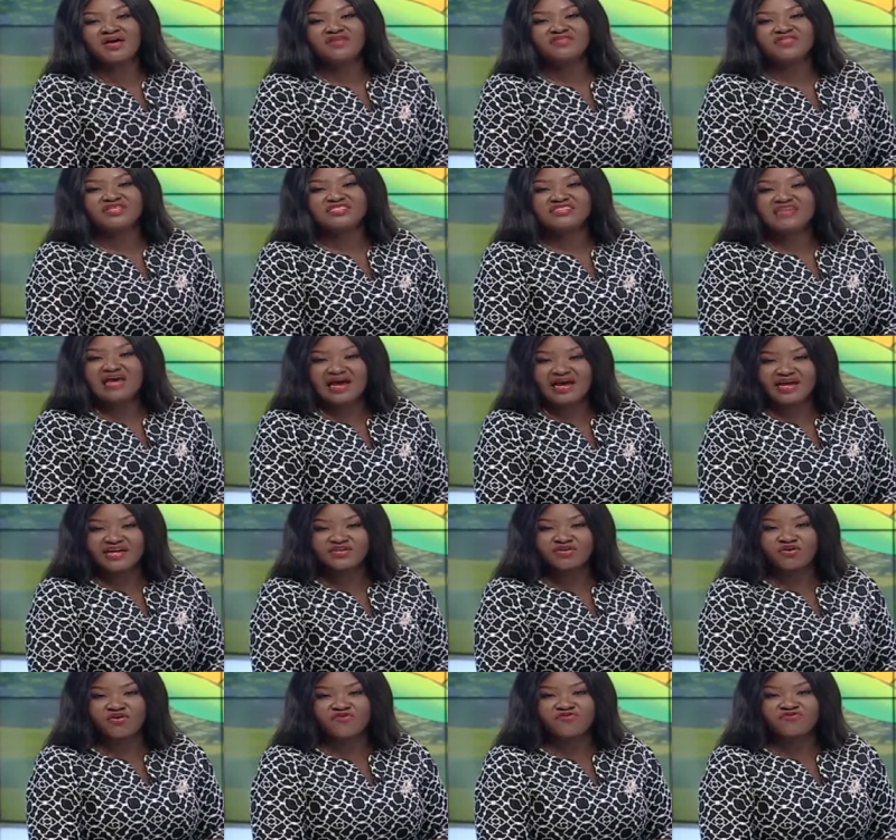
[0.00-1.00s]
the
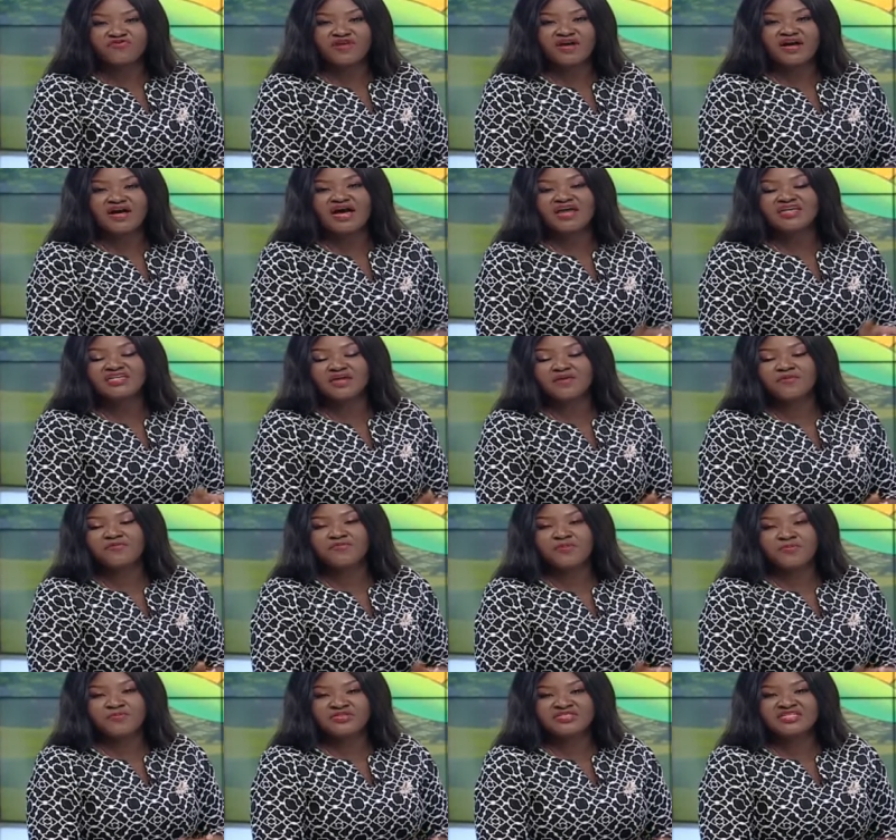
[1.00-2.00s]
tide of uh,
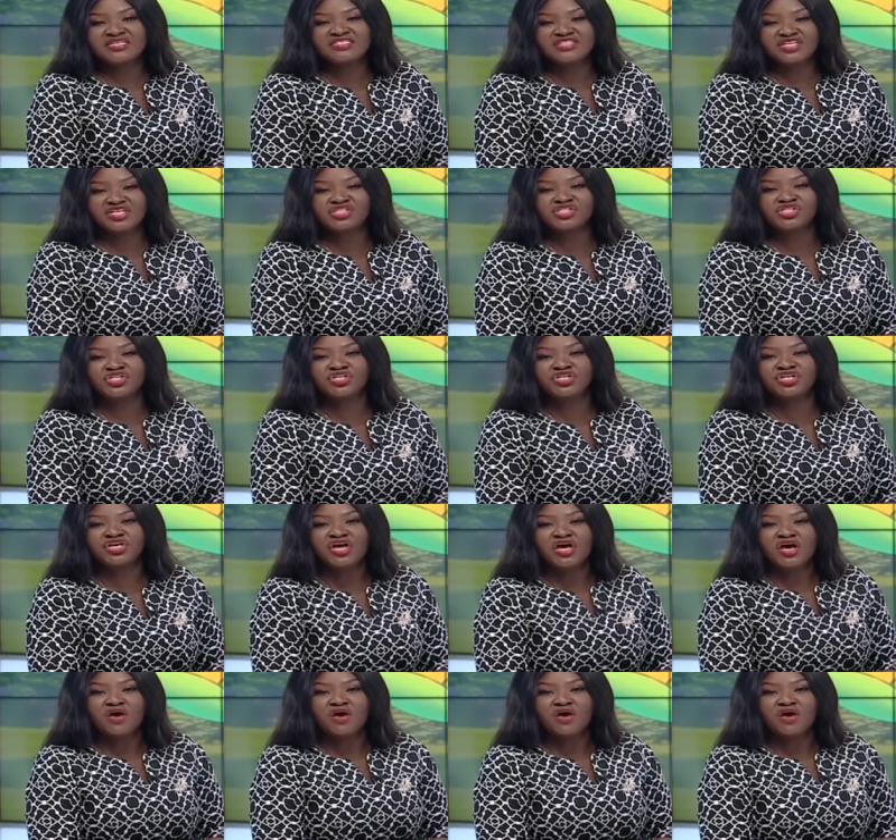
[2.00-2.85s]
underrepresentation.